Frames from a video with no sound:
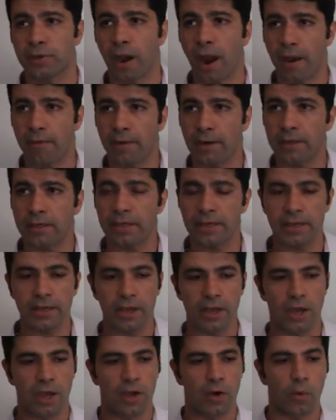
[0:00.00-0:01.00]

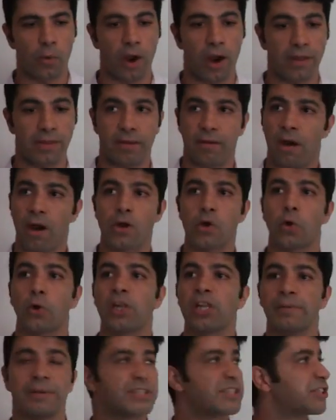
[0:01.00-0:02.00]
hierarchy, where there are no
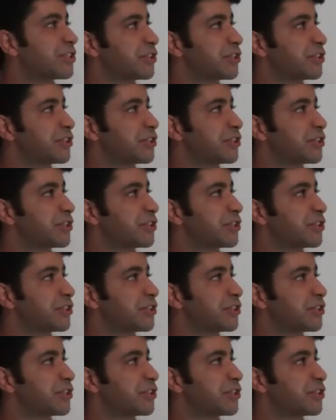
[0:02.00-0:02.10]
limits.